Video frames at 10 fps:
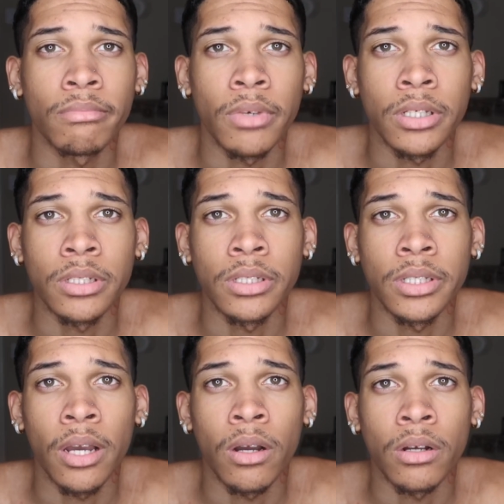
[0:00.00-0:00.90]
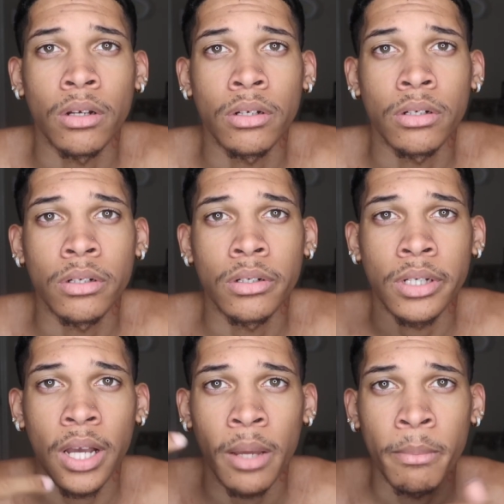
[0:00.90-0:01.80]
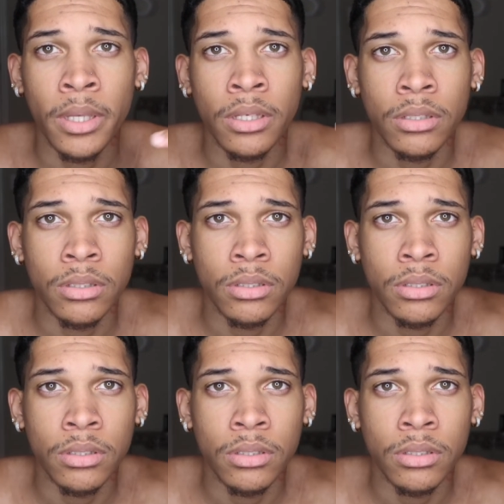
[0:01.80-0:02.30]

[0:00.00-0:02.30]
Make sure y'all comment